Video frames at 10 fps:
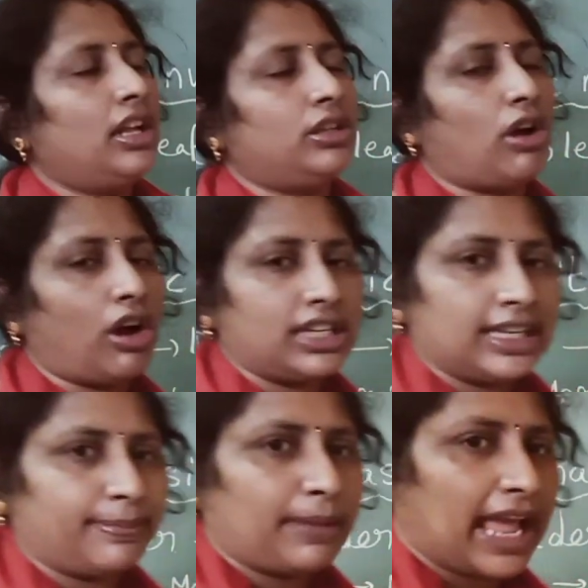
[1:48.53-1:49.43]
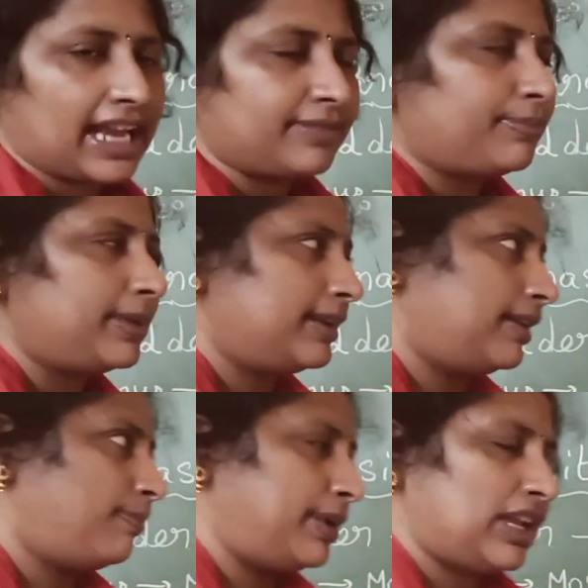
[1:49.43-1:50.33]
Dodder plant
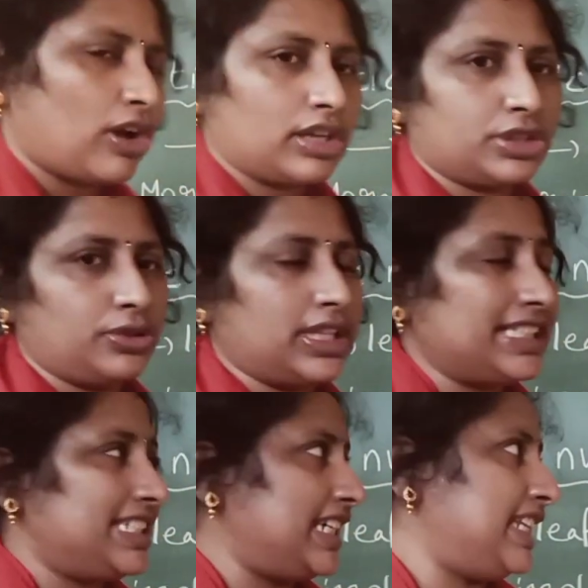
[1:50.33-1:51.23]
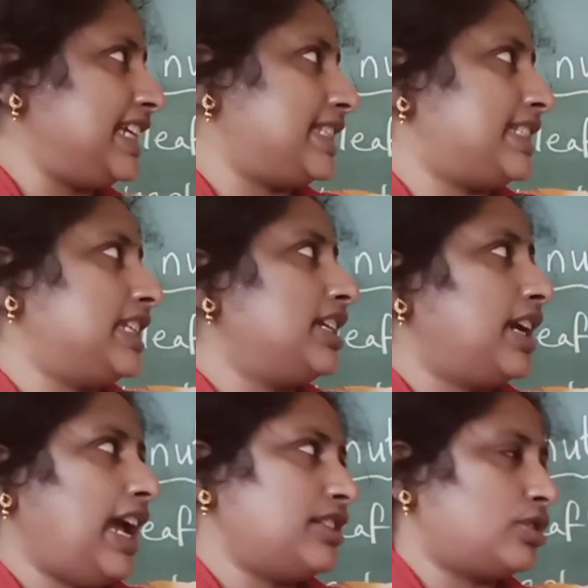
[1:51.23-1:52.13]
belongs to the genus
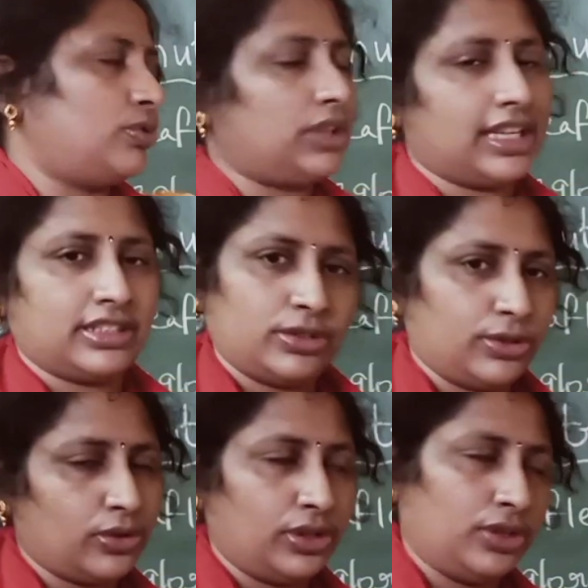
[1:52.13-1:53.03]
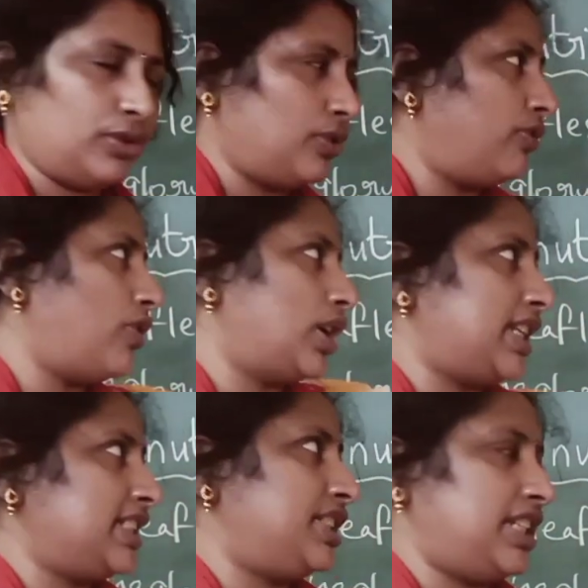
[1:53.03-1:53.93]
Cuscuta. So you know what
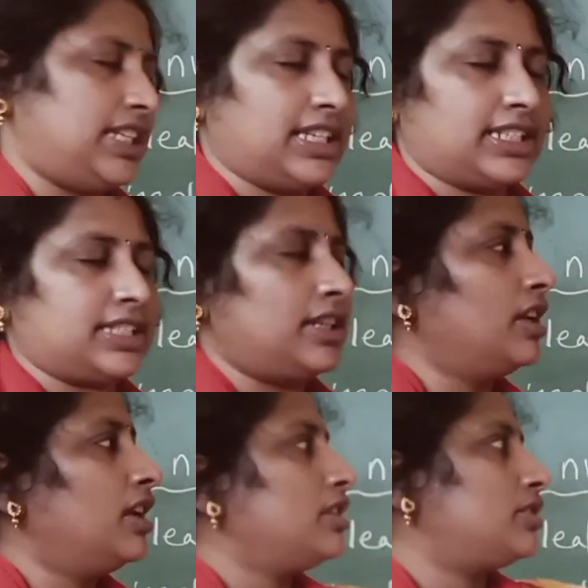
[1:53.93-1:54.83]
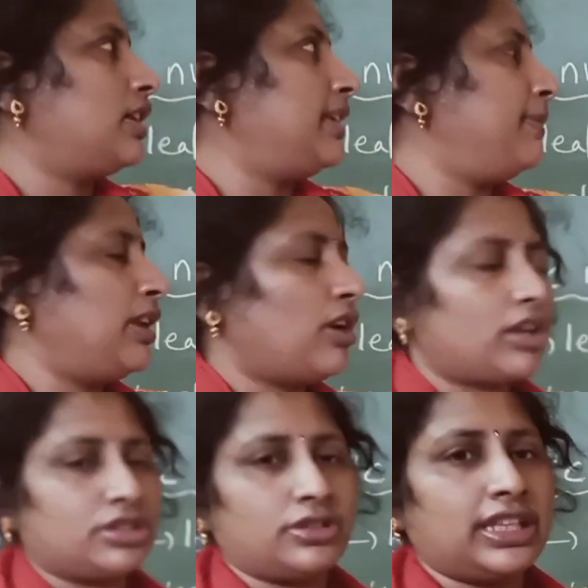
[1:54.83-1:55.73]
is genus. So it
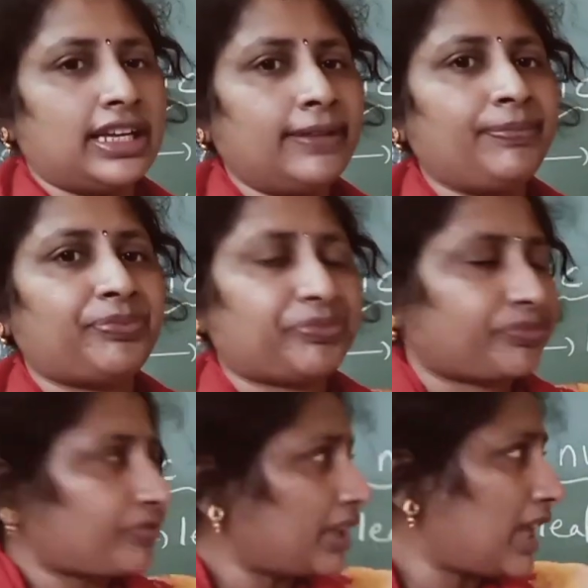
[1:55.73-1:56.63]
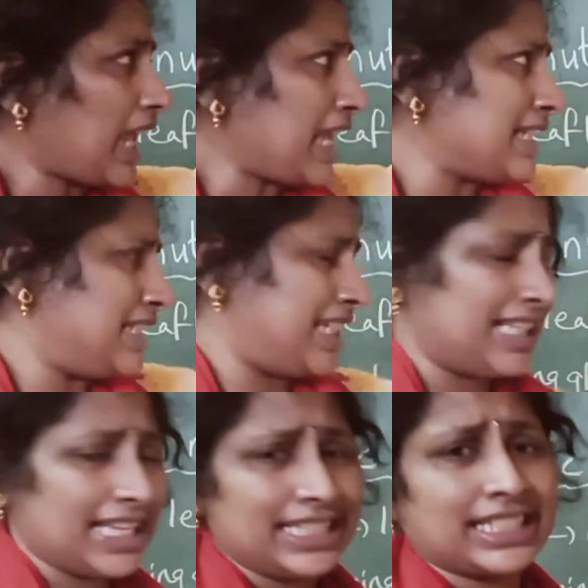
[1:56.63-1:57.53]
belongs to the
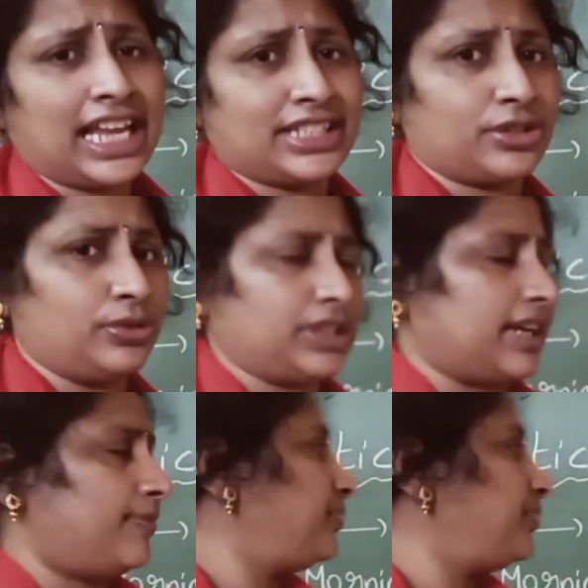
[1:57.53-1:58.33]
genus Cuscuta.